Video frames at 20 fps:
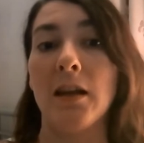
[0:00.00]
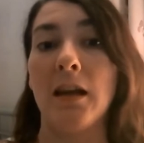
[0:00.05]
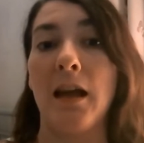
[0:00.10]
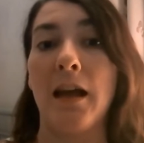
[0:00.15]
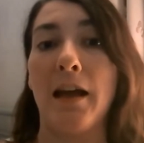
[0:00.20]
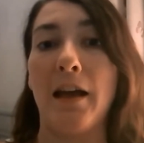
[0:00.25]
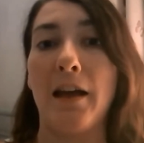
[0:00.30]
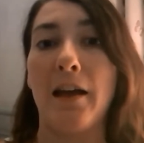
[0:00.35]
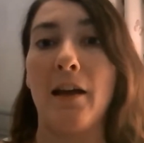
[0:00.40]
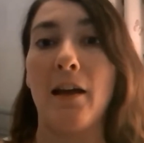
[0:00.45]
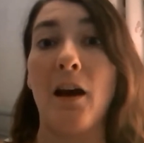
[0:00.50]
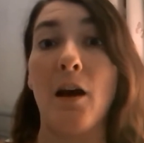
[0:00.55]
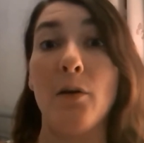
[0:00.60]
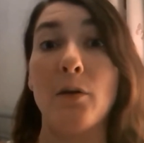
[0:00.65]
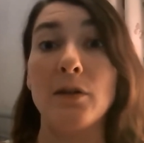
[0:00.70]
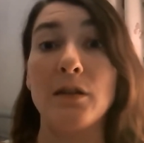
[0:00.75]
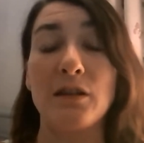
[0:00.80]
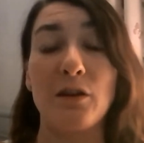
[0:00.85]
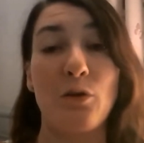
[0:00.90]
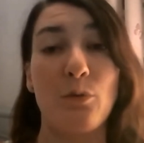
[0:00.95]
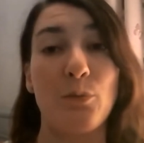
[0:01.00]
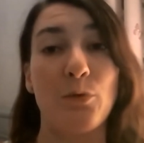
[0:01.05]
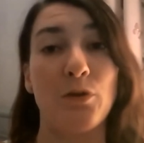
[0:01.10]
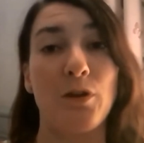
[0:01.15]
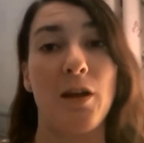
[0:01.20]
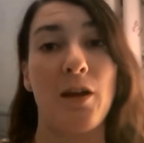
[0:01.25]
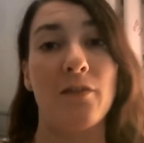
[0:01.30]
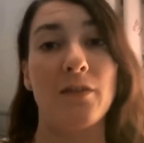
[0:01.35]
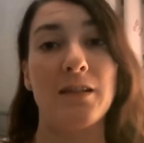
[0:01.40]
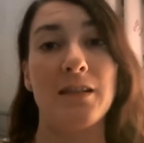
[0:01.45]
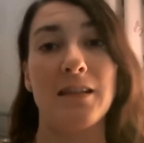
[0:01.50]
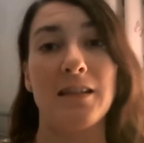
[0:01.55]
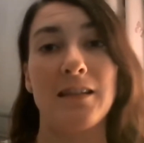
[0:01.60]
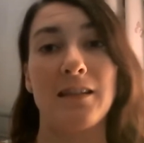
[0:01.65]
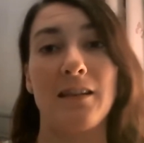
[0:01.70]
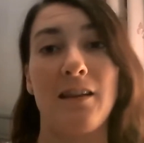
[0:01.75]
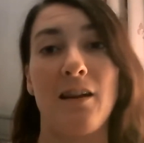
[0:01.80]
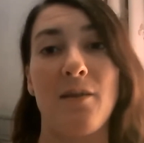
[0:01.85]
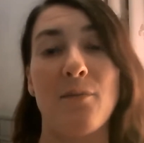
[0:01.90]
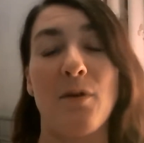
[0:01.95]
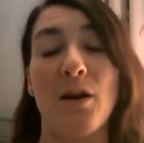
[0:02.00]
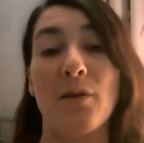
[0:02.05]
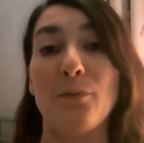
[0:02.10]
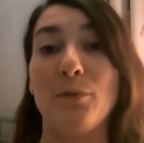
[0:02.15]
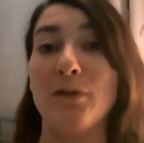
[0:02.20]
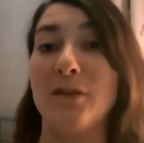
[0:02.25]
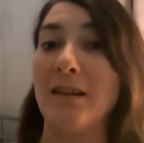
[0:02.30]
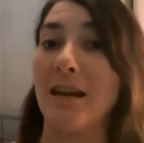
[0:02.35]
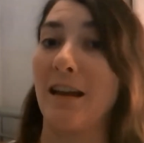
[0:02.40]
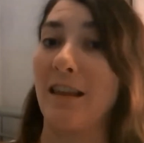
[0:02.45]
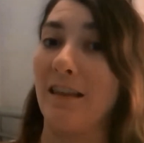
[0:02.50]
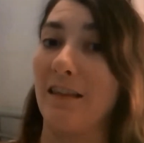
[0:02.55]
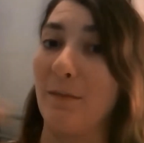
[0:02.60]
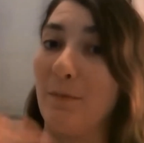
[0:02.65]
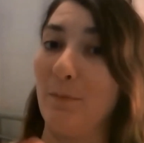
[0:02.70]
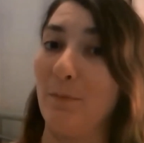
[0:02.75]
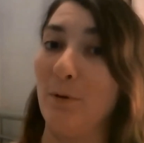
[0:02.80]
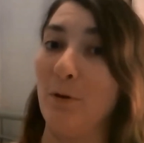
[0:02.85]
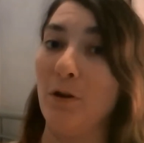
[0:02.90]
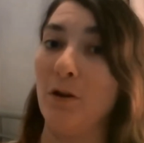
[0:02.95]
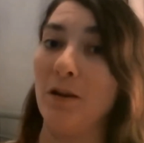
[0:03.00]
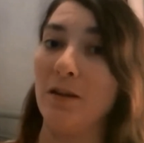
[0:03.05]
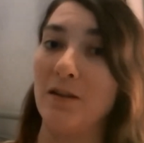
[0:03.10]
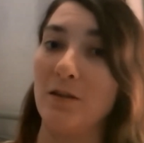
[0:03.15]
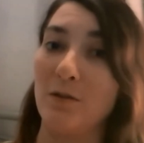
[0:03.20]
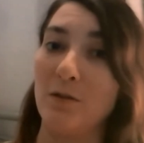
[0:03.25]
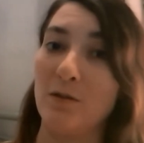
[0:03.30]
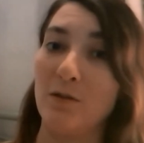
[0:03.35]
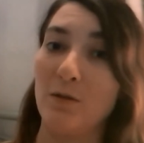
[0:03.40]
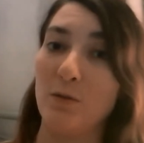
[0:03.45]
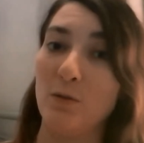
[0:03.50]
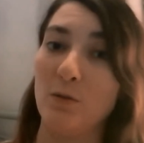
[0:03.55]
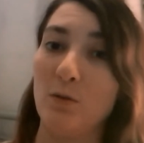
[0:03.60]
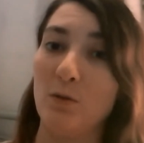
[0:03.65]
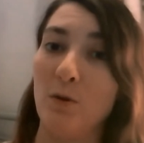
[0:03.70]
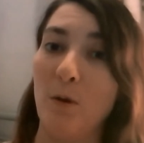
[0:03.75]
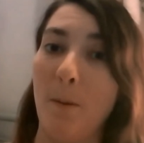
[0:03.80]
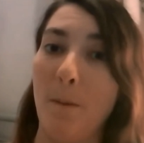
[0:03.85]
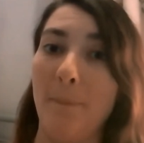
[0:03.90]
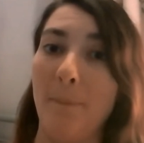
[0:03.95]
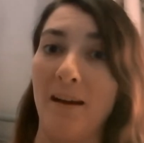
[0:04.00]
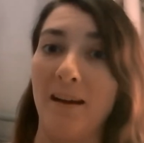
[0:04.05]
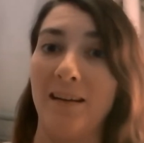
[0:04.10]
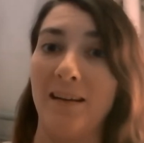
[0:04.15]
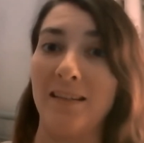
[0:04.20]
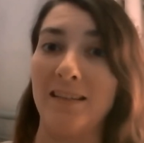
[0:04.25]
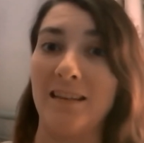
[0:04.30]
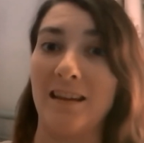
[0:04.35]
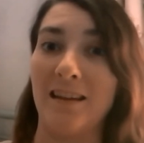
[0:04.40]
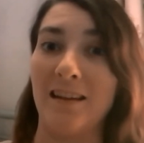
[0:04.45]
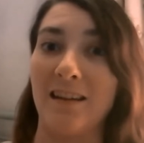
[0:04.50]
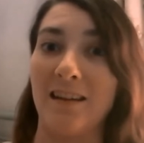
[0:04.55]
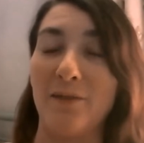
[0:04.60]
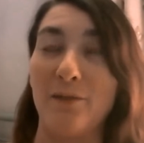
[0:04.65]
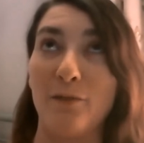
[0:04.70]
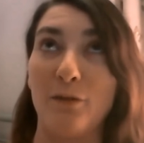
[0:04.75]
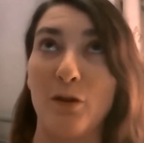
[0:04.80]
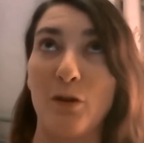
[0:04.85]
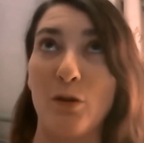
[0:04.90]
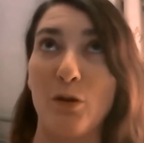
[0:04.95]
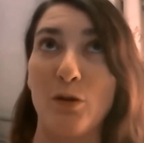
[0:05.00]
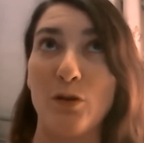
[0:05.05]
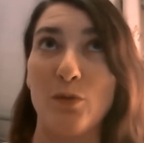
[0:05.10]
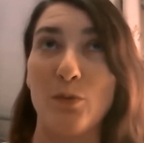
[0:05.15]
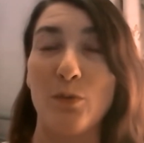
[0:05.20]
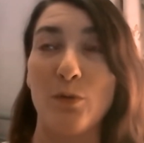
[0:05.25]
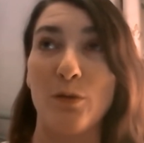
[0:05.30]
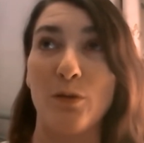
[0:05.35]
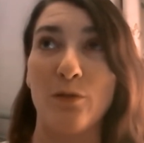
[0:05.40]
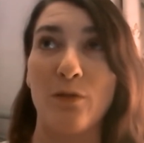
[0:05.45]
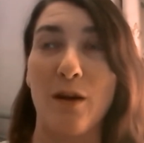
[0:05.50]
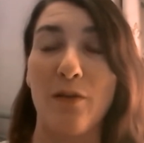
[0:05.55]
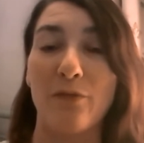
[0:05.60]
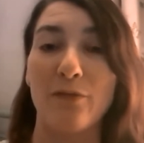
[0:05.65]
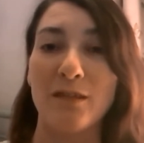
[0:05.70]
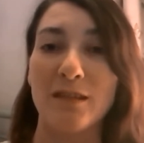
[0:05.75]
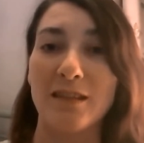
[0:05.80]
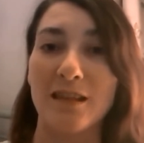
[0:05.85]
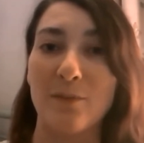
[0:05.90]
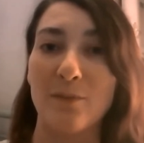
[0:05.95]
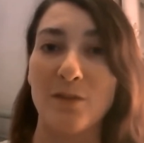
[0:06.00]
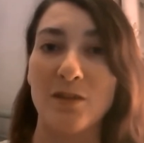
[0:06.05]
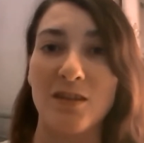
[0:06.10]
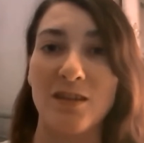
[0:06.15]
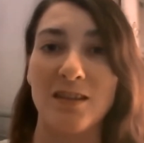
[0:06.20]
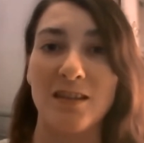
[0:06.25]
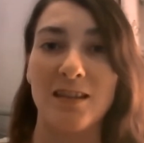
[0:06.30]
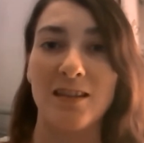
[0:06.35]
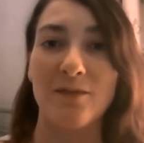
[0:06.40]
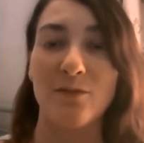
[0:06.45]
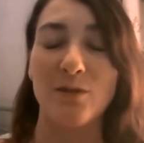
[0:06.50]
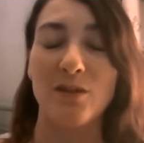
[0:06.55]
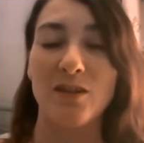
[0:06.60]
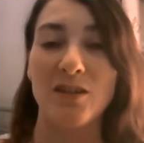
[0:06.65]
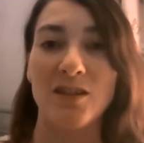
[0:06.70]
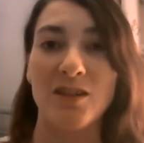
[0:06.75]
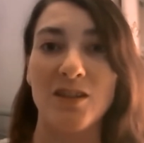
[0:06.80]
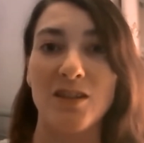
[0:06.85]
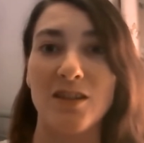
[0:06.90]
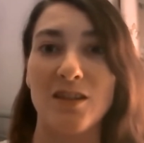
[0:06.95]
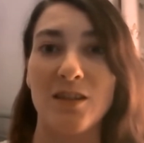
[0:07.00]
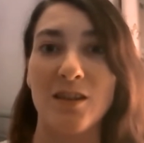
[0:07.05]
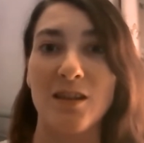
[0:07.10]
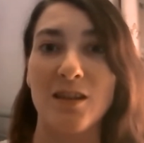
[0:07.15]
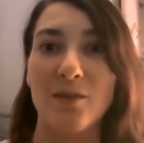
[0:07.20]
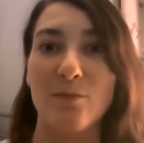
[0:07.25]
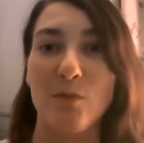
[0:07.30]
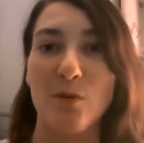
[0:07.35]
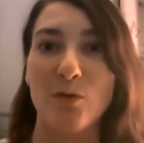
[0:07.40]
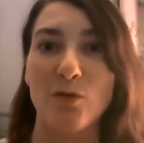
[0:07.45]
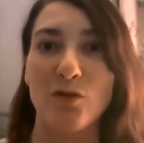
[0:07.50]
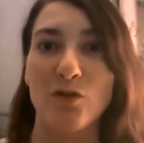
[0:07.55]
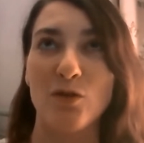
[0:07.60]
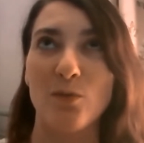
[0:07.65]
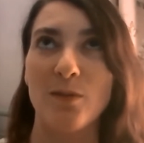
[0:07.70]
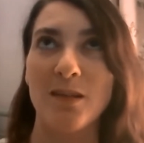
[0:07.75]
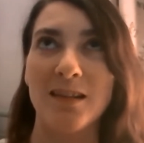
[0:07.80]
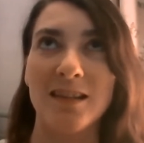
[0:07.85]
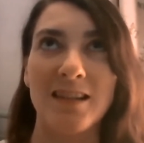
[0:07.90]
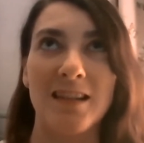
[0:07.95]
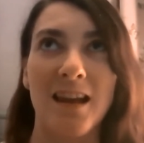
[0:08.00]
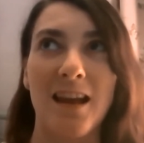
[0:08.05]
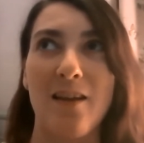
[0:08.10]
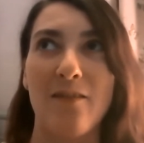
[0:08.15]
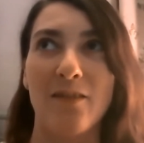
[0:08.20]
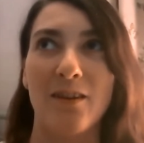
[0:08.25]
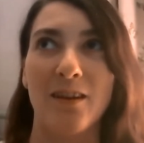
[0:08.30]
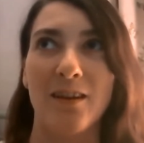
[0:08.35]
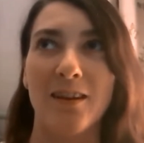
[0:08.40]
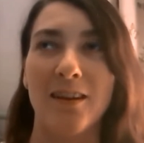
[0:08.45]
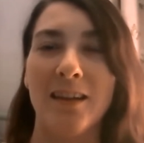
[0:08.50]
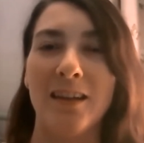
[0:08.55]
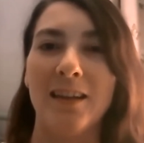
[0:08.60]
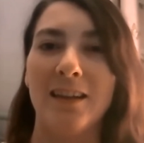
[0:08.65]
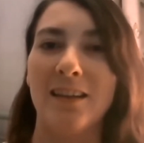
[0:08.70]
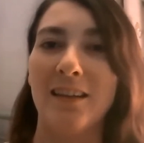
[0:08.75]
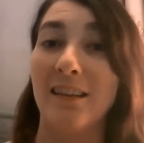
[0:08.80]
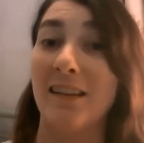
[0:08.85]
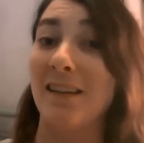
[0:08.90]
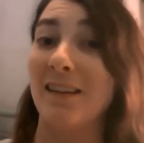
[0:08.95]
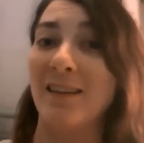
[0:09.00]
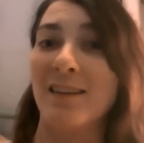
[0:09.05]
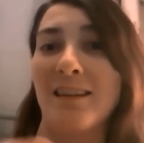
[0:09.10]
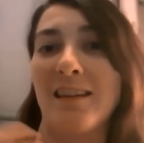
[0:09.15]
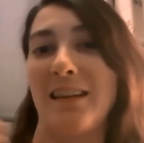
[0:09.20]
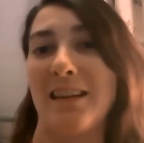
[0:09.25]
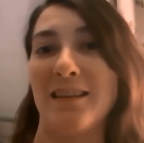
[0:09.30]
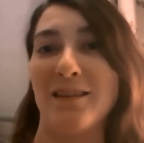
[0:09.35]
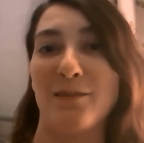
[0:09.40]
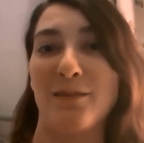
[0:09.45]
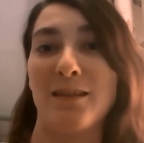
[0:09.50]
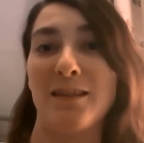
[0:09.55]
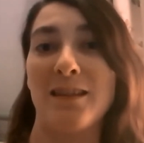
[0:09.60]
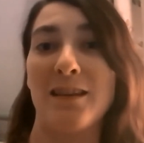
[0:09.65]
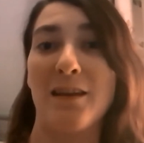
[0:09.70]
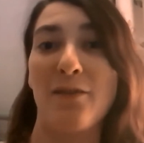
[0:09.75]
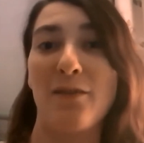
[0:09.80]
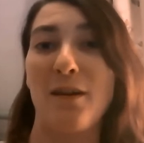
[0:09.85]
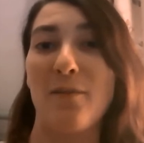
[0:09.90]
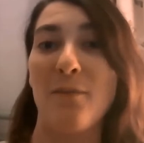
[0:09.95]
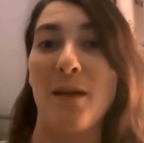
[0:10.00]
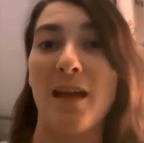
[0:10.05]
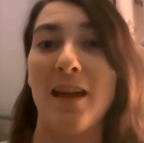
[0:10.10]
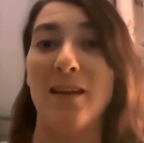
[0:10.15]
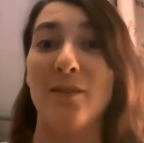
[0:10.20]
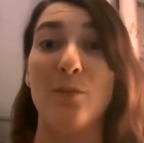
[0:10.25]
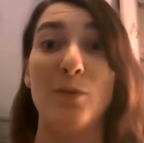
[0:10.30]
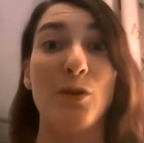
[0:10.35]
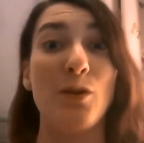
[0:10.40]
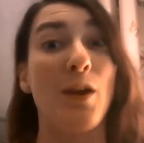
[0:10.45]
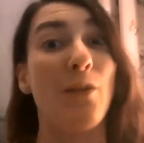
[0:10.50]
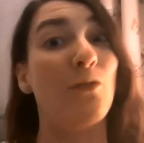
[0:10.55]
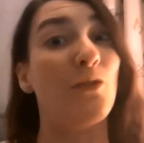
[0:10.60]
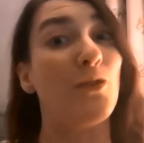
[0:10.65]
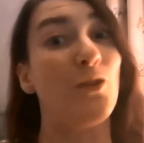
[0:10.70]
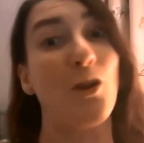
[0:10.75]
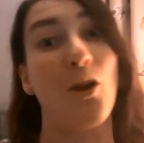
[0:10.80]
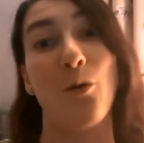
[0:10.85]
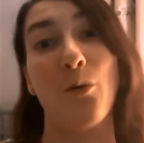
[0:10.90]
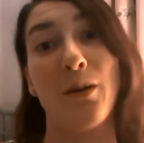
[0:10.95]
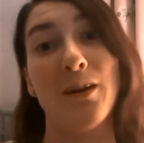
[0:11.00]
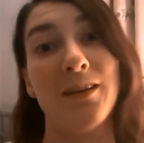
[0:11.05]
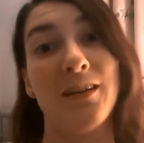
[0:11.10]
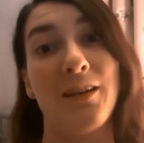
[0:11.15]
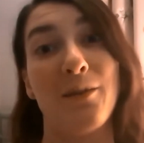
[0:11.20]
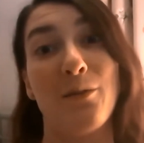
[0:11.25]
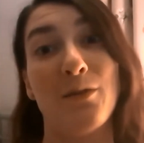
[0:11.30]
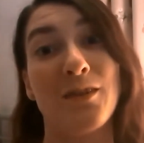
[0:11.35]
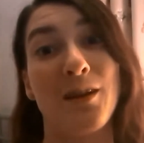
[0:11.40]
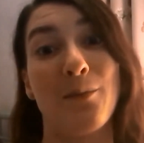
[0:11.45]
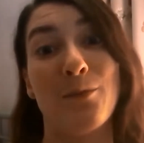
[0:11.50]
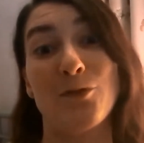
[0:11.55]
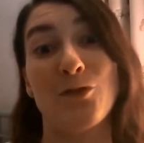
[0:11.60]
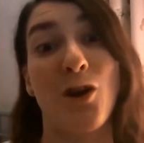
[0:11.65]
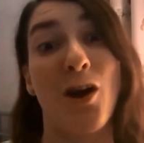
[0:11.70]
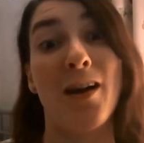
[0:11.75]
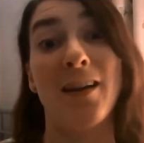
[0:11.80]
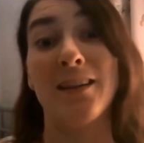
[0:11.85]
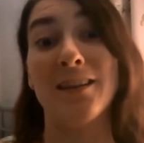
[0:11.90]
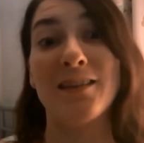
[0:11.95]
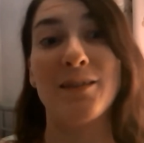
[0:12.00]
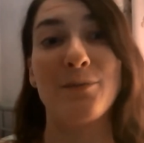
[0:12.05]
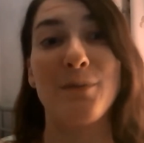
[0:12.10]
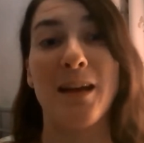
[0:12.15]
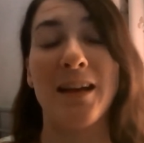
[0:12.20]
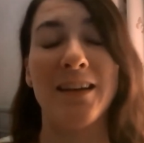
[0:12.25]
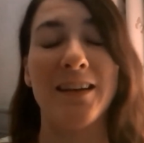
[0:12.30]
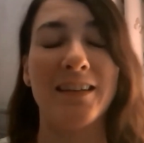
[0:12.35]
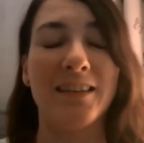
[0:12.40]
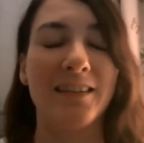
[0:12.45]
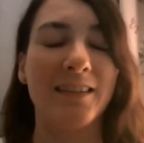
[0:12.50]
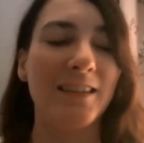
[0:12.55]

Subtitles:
I was a lot more nervous this time. I'd put together the book, as you saw, but I forgot to put the reference images in, which is just the most stupidest thing ever. Like, look, here's all the stuff I made, but you have no idea what I'm trying to make.